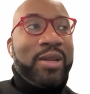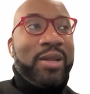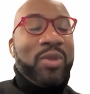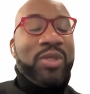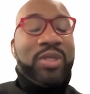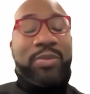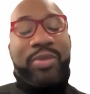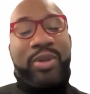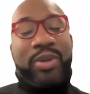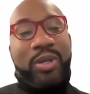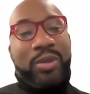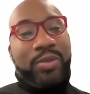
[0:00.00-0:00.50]
and it
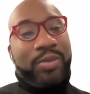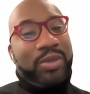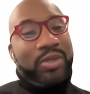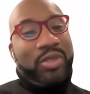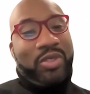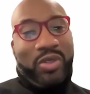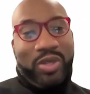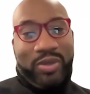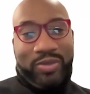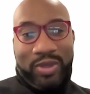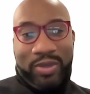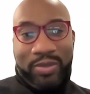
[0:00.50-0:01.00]
was a
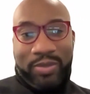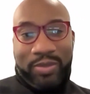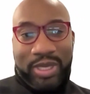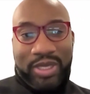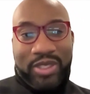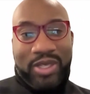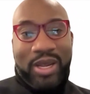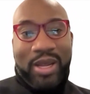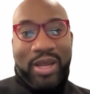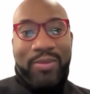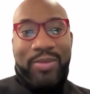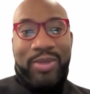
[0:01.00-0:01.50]
purpose-driven
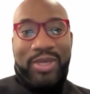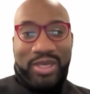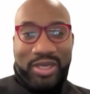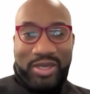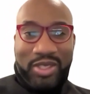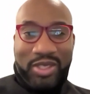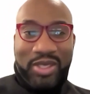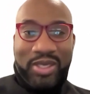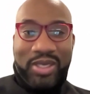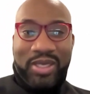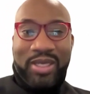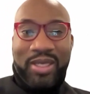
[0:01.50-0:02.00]
pitch
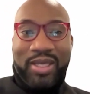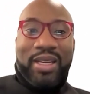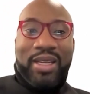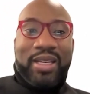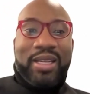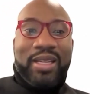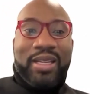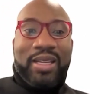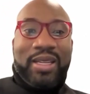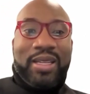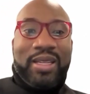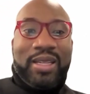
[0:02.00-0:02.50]
competition.
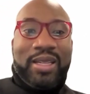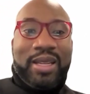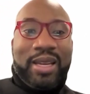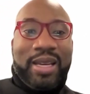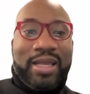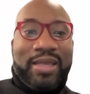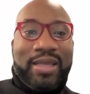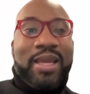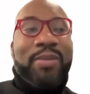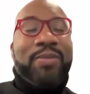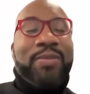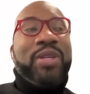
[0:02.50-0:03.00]
And
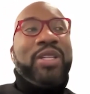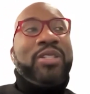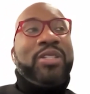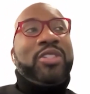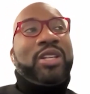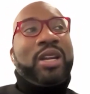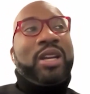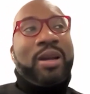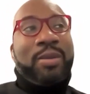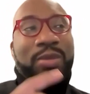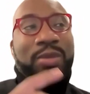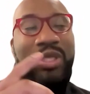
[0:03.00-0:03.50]
at that
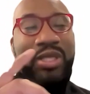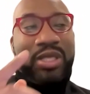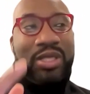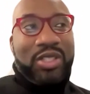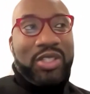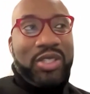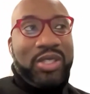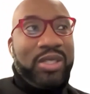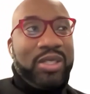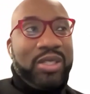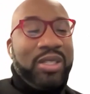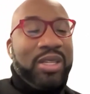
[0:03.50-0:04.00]
pitch
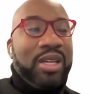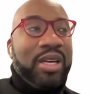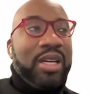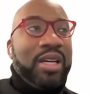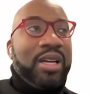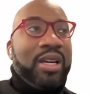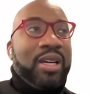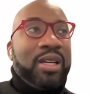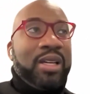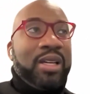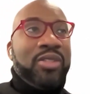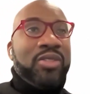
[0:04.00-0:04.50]
competition,
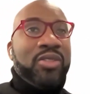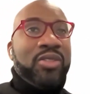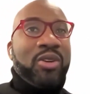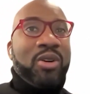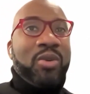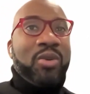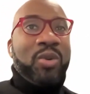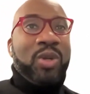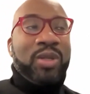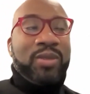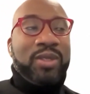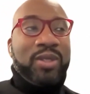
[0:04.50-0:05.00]
I
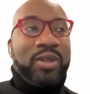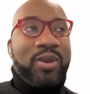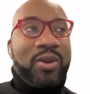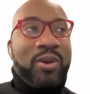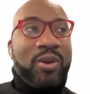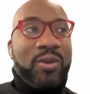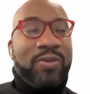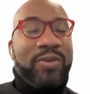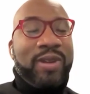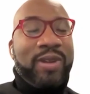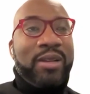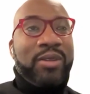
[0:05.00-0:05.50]
saw one of the
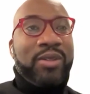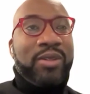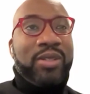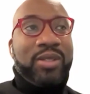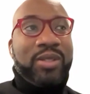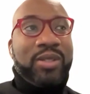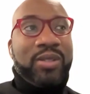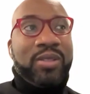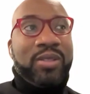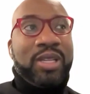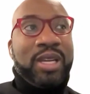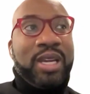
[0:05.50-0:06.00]

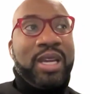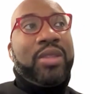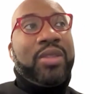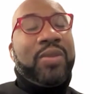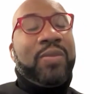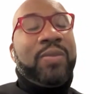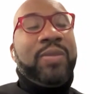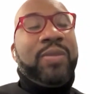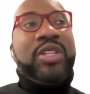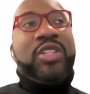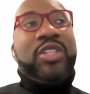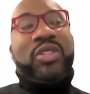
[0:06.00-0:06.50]
co-founders.
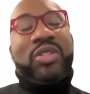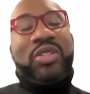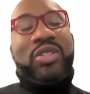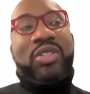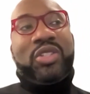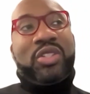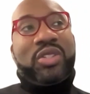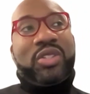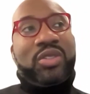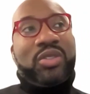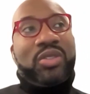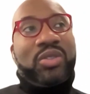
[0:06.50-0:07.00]
The
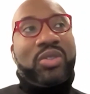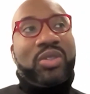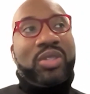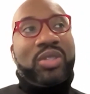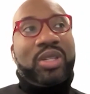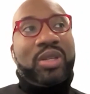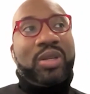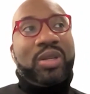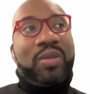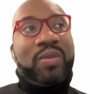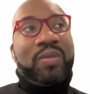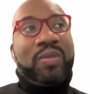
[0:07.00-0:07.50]
mission just
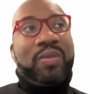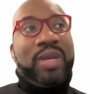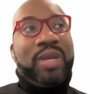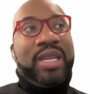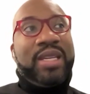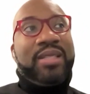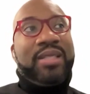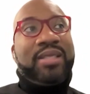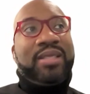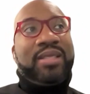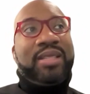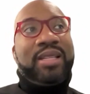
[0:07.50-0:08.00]

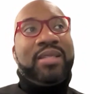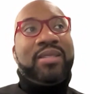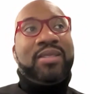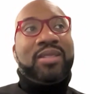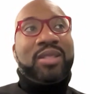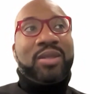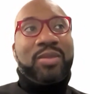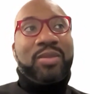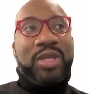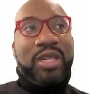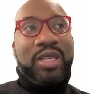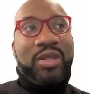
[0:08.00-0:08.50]
made sense
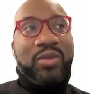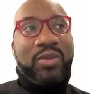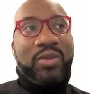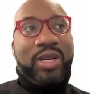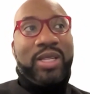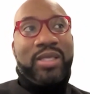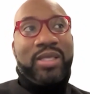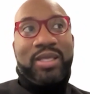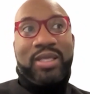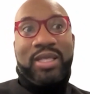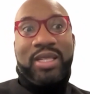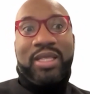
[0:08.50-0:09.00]
to me and
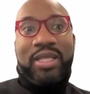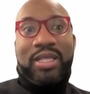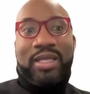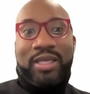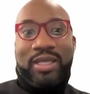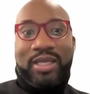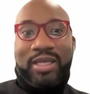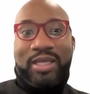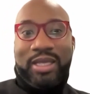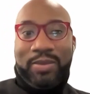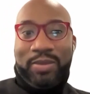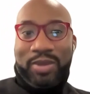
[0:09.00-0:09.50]

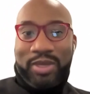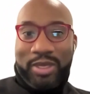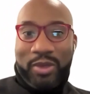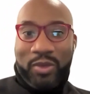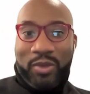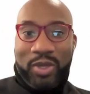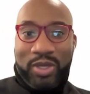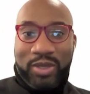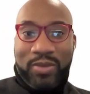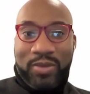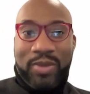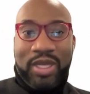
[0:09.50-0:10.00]
resonated deeply
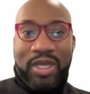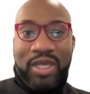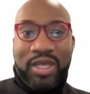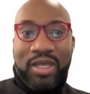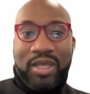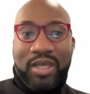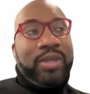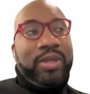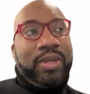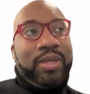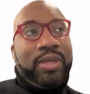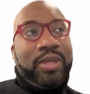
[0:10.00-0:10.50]
with me.
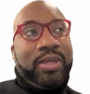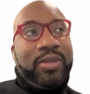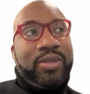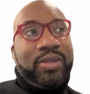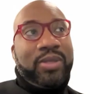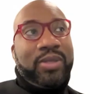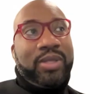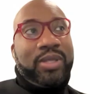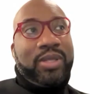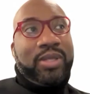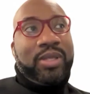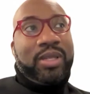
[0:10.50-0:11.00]
There's
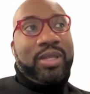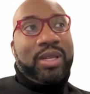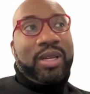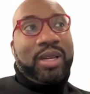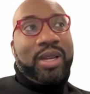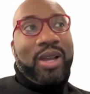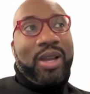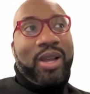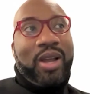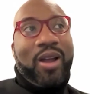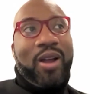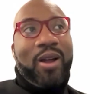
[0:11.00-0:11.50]
a
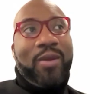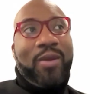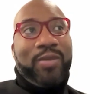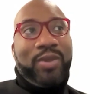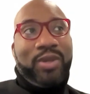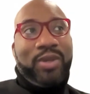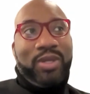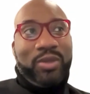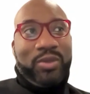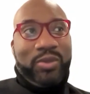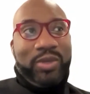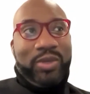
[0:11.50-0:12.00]

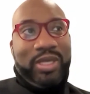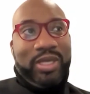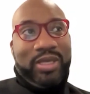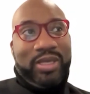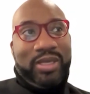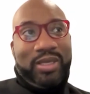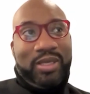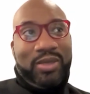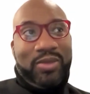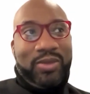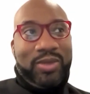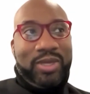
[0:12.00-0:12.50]
couple of
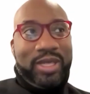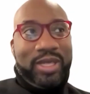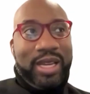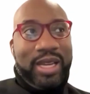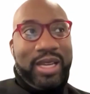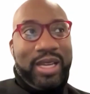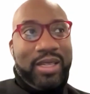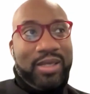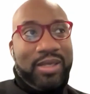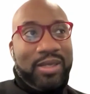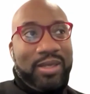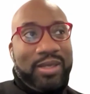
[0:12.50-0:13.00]
reasons for
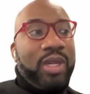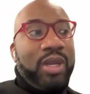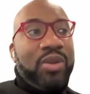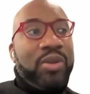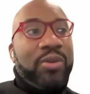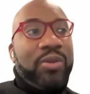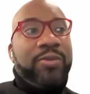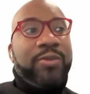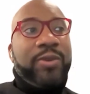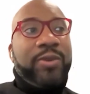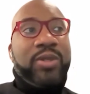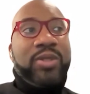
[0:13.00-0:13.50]
that.
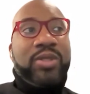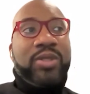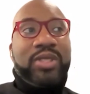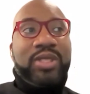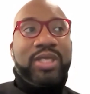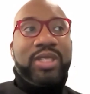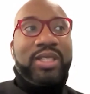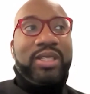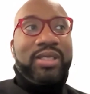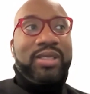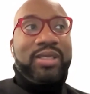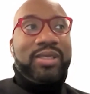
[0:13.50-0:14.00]
The
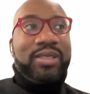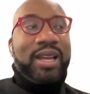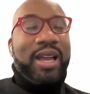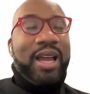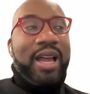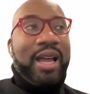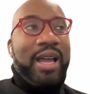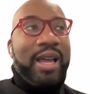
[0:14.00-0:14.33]
first is